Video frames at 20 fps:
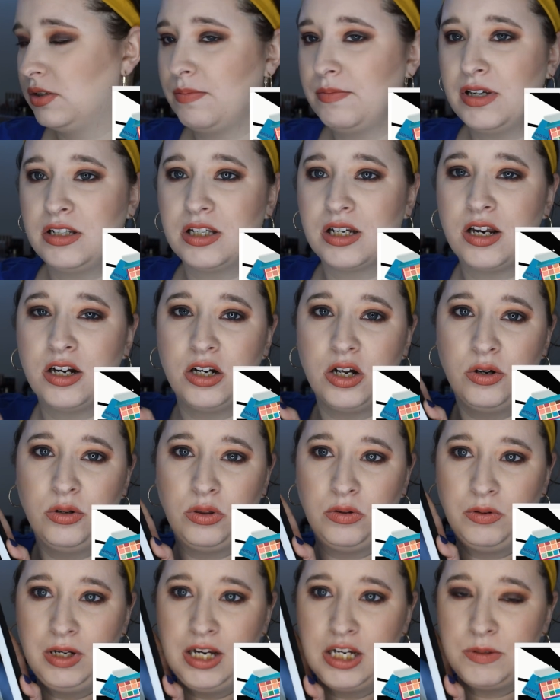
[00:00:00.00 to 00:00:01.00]
So I'm just going to
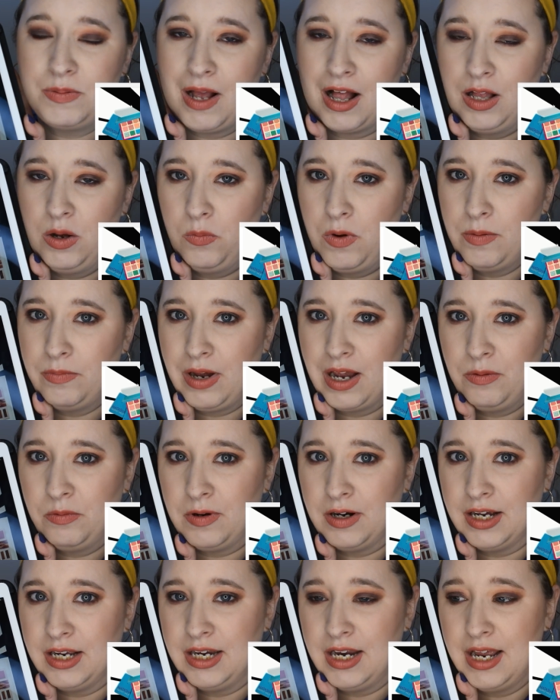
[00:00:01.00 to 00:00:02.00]
go through each palette one by
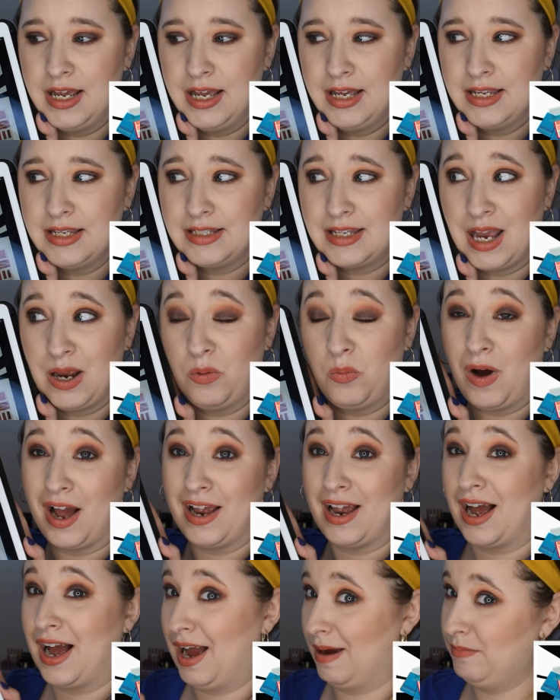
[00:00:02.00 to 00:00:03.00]
one, say
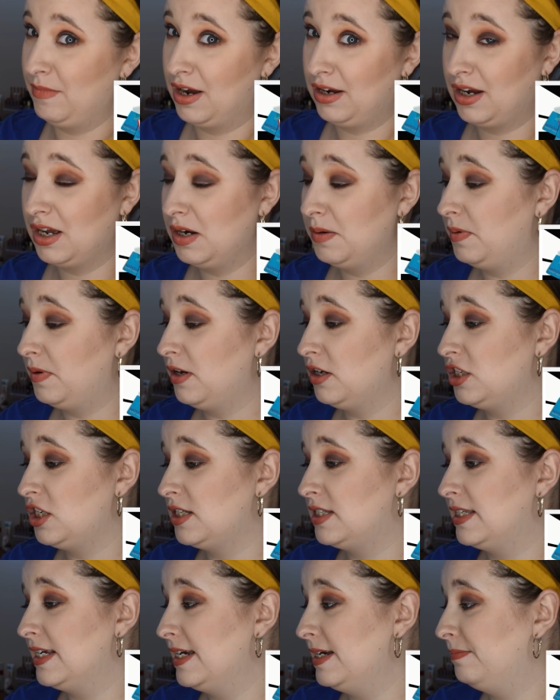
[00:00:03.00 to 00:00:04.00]
why I'm not going to
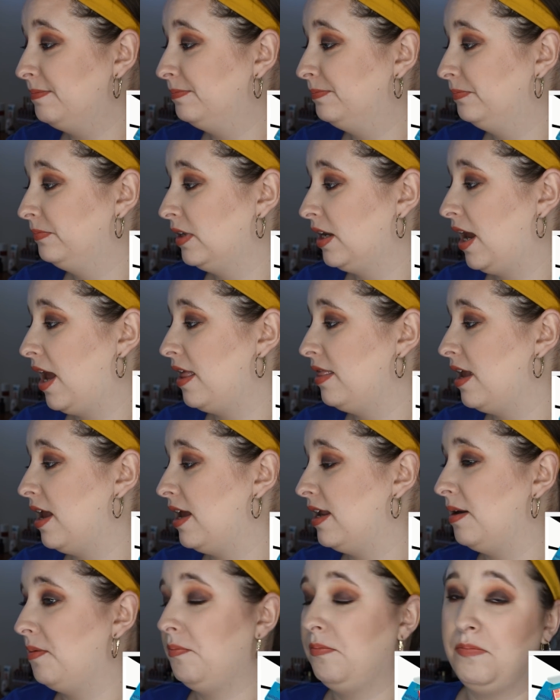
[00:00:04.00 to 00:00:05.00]
purchase it, and
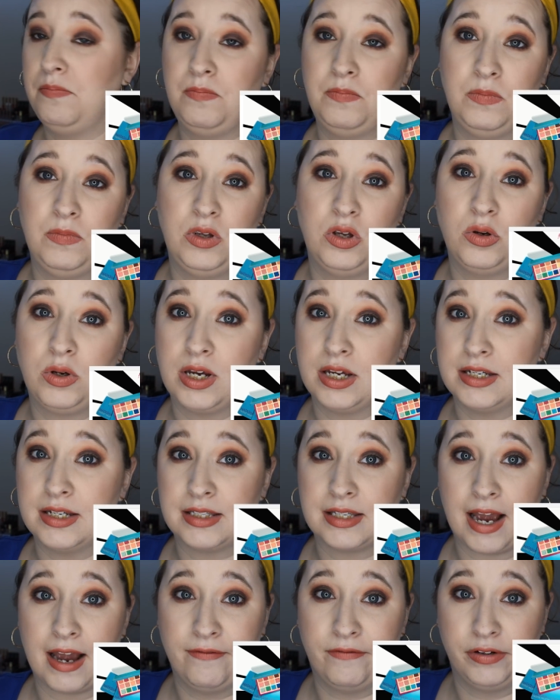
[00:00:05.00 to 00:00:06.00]
then you can
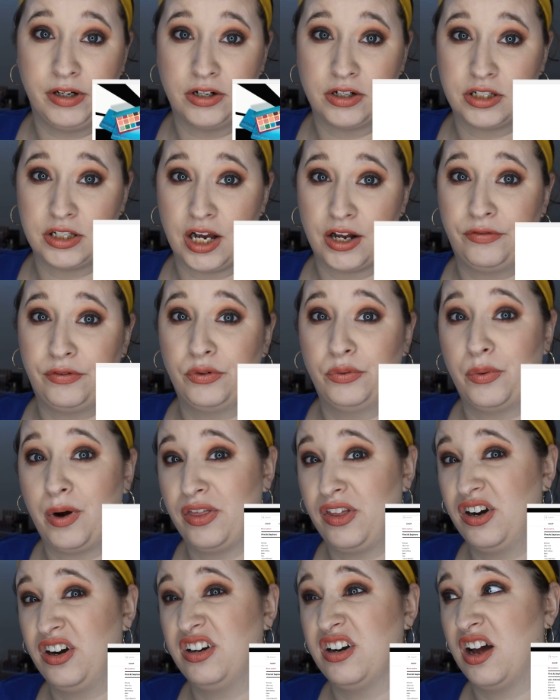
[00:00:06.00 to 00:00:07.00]
decide for yourself of
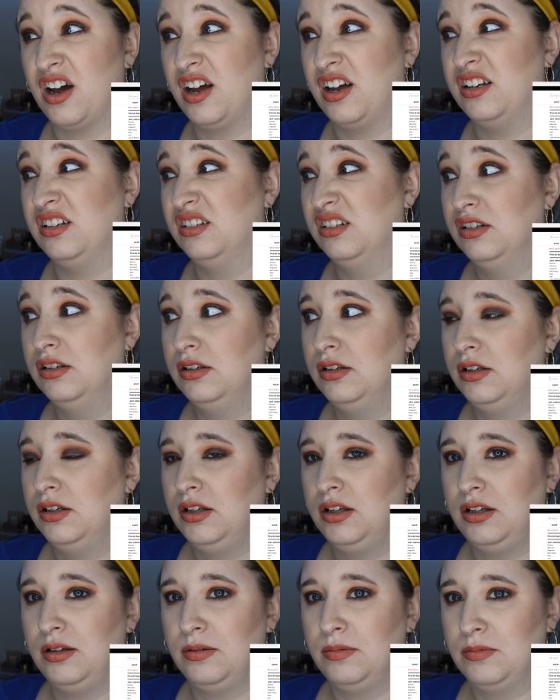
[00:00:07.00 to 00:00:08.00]
whether or not.
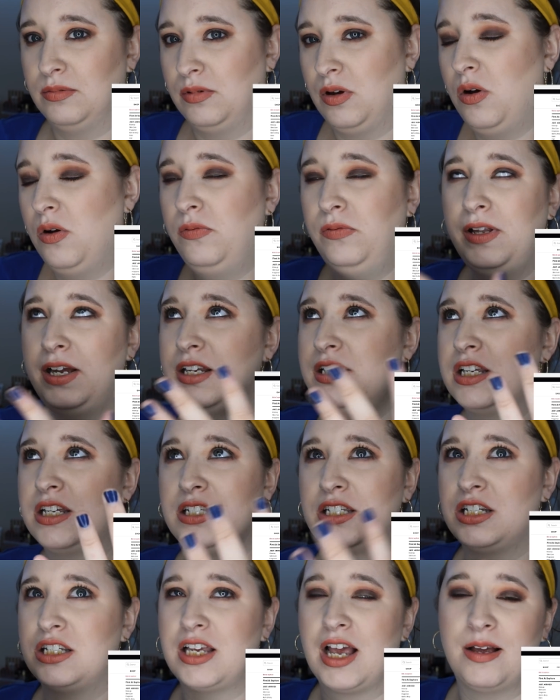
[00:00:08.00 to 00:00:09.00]
Hopefully
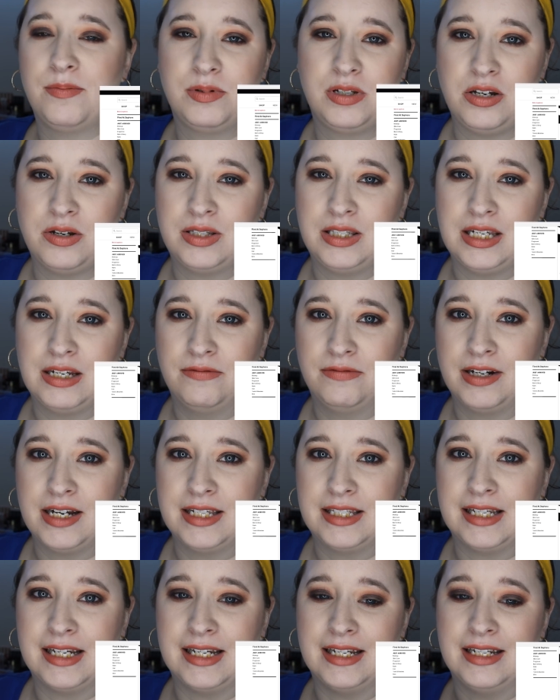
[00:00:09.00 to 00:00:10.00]
this just helps you see
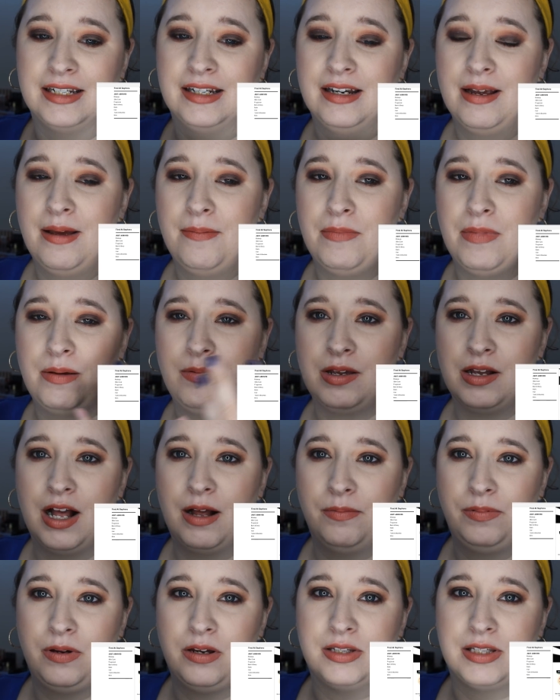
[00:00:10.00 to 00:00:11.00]
reason. Maybe it'll
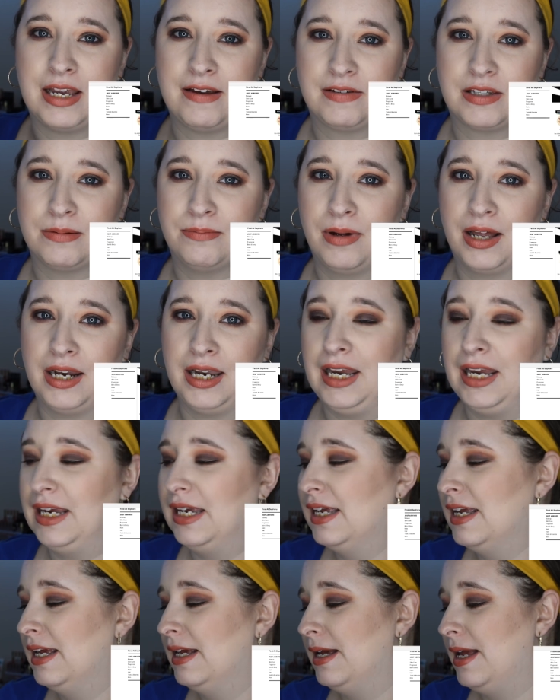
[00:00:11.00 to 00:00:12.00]
help you save some
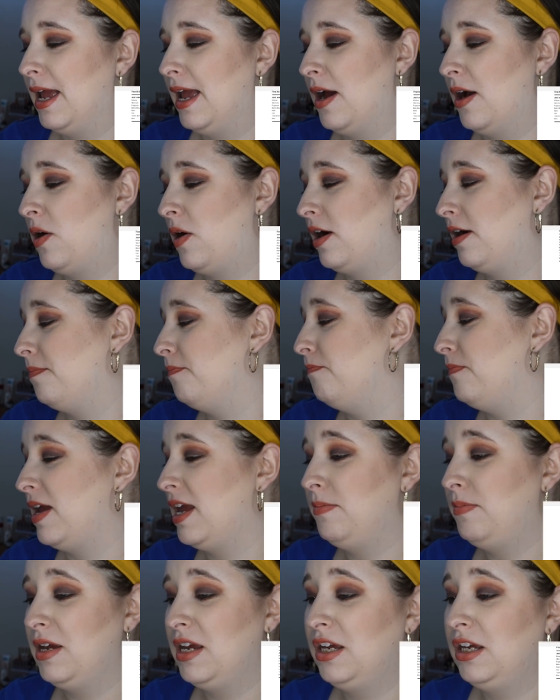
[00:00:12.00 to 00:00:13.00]
money. Or
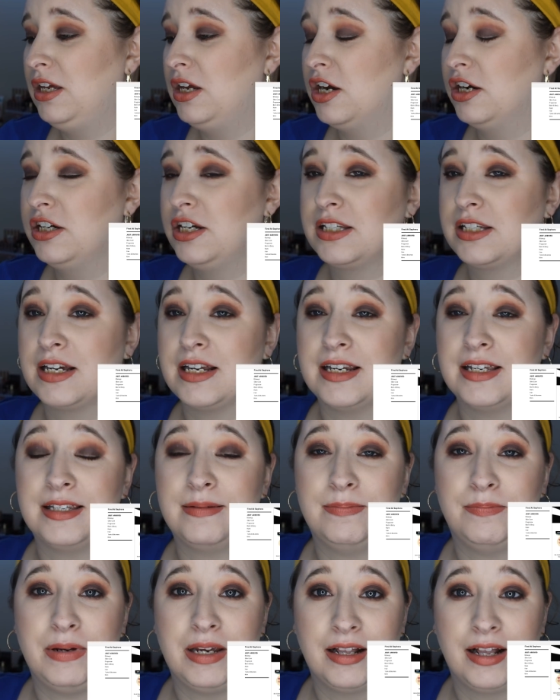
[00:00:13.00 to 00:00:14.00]
maybe you're just going to
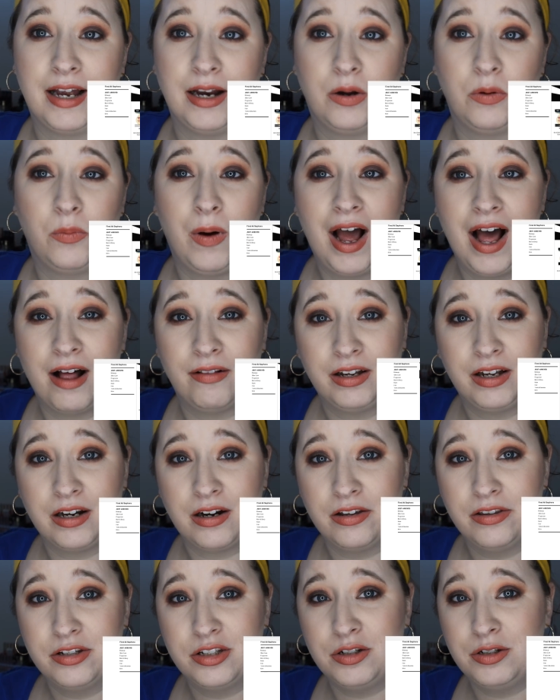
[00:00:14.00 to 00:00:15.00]
be like, wow, look at
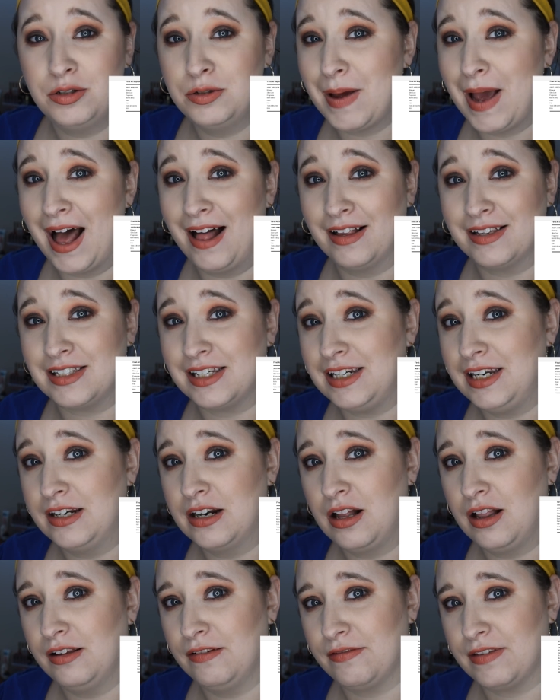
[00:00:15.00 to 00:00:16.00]
all these new palettes. I need
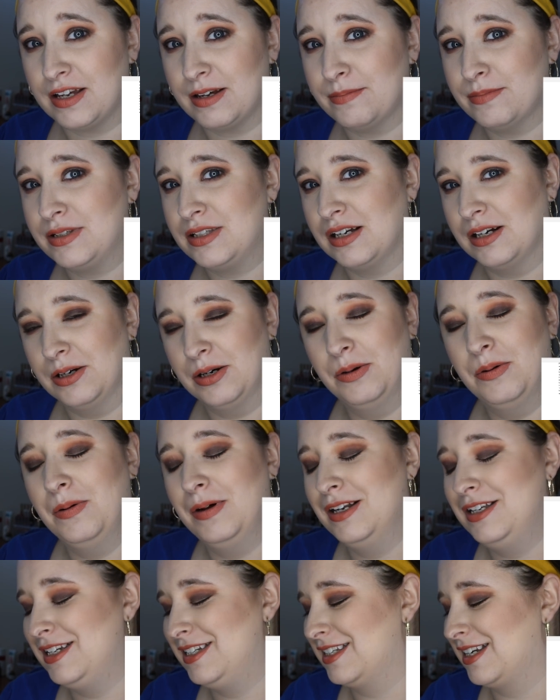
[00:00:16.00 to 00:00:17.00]
all of them. So
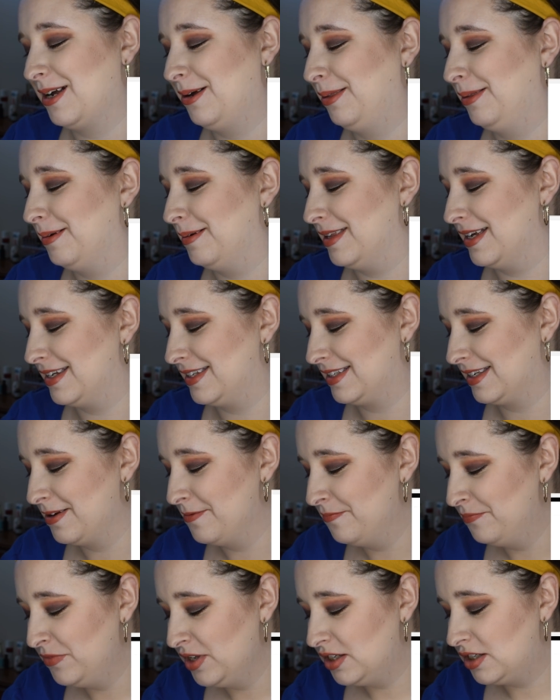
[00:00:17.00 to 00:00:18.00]
we'll just go through this.
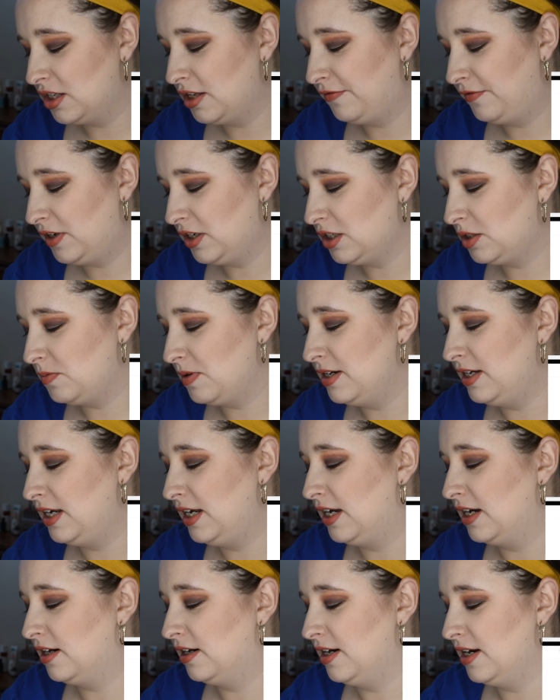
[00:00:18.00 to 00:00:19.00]
So the first one
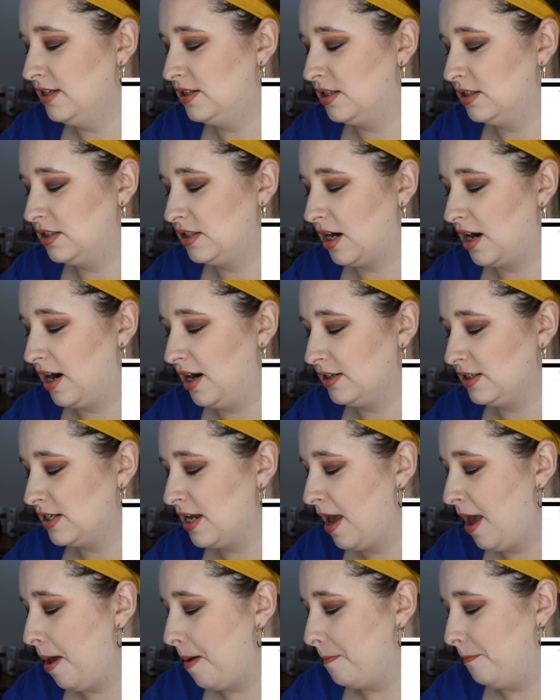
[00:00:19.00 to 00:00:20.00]
here is the Tarte
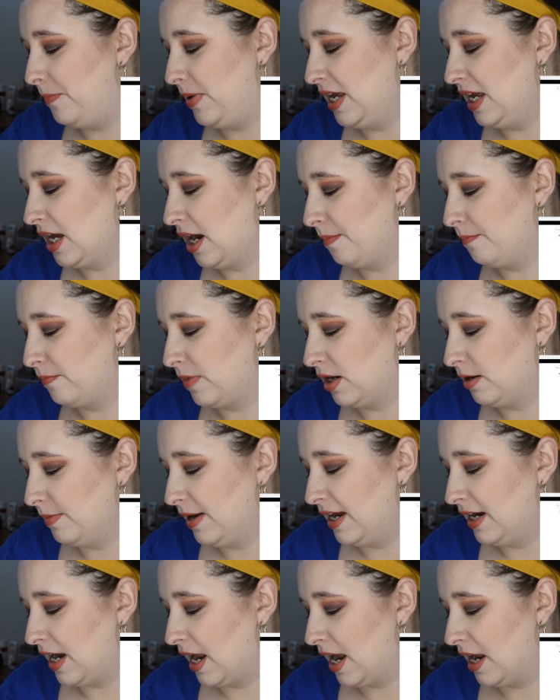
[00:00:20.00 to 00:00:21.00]
Be a
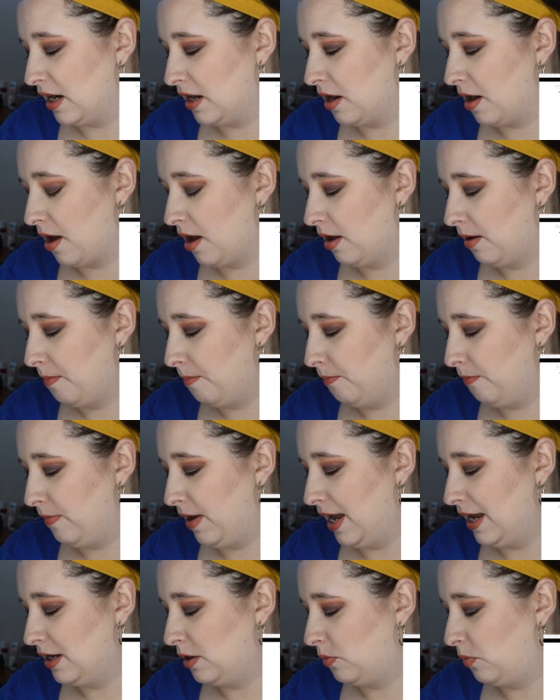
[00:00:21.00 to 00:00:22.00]
Mermaid and
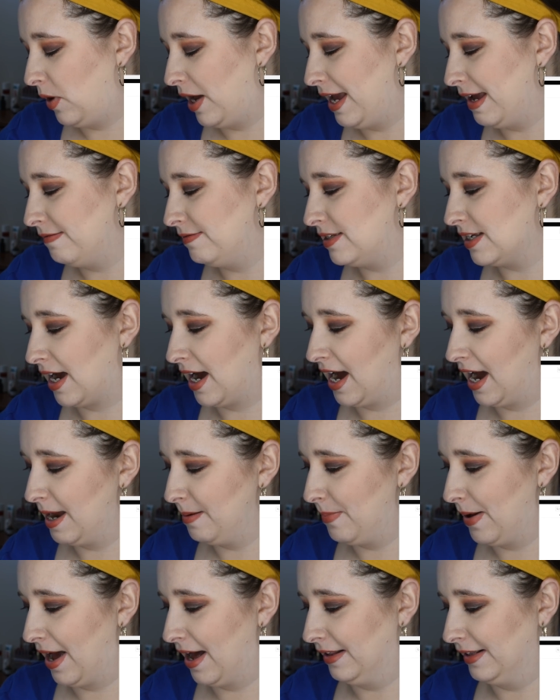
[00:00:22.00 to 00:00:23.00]
Make Waves
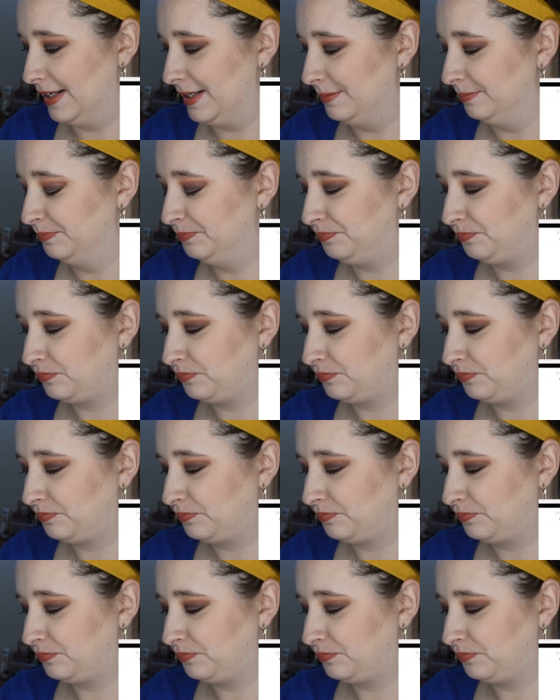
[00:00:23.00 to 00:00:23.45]
Eye Palette.